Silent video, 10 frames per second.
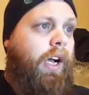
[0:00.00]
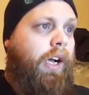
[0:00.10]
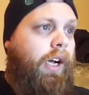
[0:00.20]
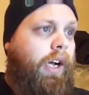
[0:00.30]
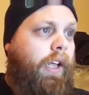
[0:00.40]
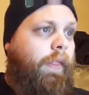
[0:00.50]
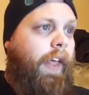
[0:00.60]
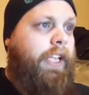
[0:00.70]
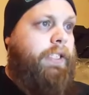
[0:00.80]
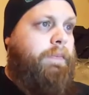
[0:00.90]

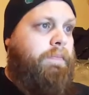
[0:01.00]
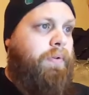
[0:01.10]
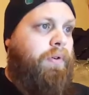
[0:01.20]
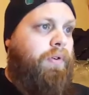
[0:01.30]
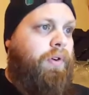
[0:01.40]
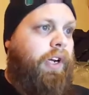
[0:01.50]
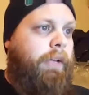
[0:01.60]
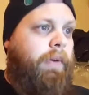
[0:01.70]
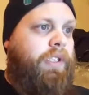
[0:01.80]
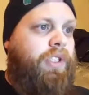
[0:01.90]
That's
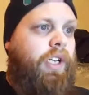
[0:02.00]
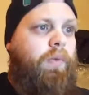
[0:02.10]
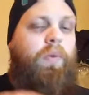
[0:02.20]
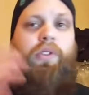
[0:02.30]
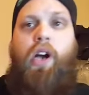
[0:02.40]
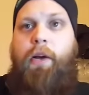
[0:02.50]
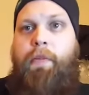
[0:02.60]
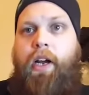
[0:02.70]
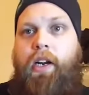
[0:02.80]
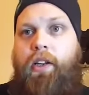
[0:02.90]
pretty much it. We'll talk
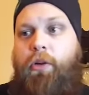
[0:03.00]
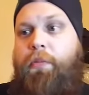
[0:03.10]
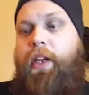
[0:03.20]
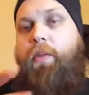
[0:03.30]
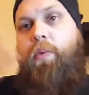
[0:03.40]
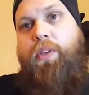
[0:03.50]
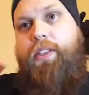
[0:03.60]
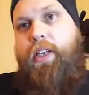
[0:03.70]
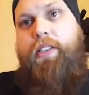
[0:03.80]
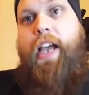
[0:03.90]
about it a little bit. We'll
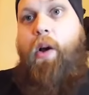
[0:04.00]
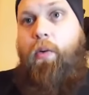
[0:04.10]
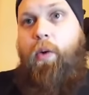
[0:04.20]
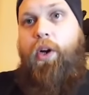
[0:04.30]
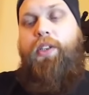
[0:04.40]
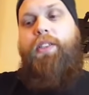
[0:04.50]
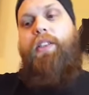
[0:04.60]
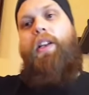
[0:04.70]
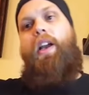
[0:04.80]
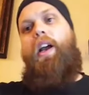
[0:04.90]
discuss how it
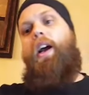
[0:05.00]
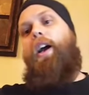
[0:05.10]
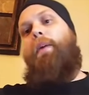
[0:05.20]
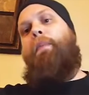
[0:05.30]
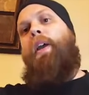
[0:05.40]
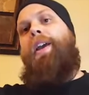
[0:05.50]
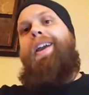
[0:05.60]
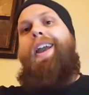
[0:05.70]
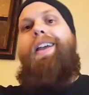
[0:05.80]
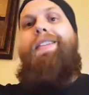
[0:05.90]
works, and
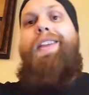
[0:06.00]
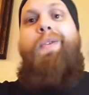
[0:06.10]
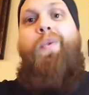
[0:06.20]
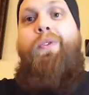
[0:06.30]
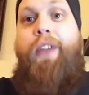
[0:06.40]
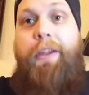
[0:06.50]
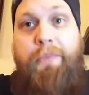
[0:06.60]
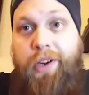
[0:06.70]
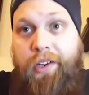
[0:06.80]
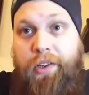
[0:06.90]
then we'll
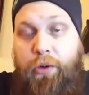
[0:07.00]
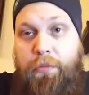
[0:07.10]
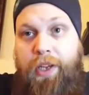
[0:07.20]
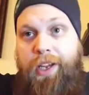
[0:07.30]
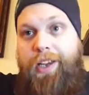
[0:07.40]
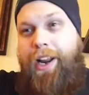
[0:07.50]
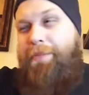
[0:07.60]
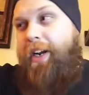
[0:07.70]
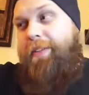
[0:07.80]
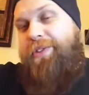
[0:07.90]
vape on it a little bit, and I
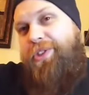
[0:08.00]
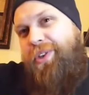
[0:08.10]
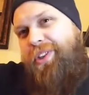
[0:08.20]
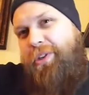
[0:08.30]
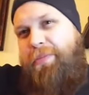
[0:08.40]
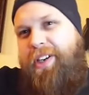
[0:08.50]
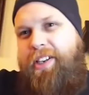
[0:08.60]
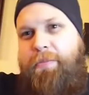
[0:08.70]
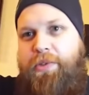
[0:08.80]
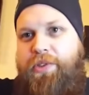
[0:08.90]
might even show you a little bit
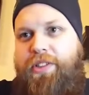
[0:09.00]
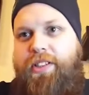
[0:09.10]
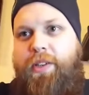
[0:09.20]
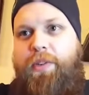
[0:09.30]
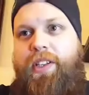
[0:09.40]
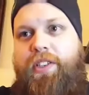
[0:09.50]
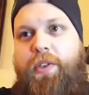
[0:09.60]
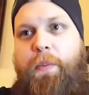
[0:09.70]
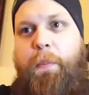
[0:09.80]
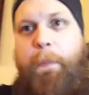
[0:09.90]
of temperature sensing with it
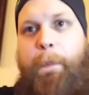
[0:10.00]
too.